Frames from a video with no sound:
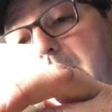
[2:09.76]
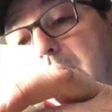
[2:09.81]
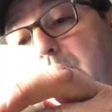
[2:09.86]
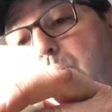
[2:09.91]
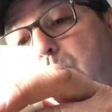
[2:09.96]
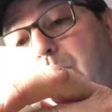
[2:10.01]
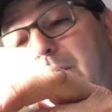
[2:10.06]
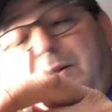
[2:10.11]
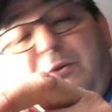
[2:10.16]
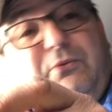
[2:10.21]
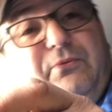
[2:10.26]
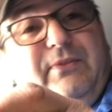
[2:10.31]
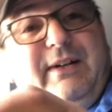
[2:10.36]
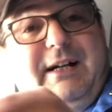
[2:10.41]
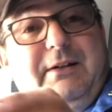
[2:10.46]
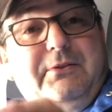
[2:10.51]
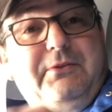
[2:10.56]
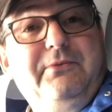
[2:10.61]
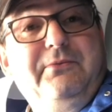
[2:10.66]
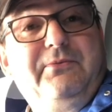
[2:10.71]

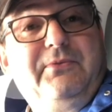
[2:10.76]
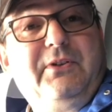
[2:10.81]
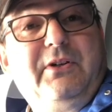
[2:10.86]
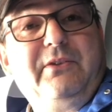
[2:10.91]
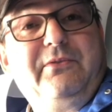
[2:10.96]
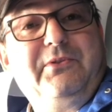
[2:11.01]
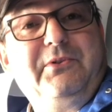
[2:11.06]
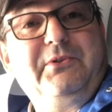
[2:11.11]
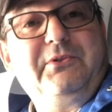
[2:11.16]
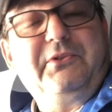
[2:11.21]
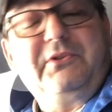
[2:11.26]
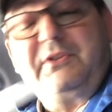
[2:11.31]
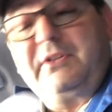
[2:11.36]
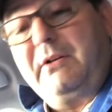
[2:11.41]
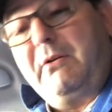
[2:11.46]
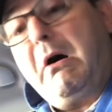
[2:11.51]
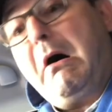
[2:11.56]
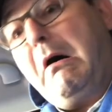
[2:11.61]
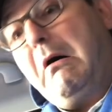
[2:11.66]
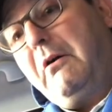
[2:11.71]
12,500,
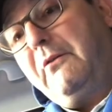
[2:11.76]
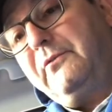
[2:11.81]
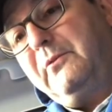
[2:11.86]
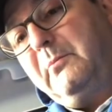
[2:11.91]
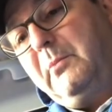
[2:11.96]
so half the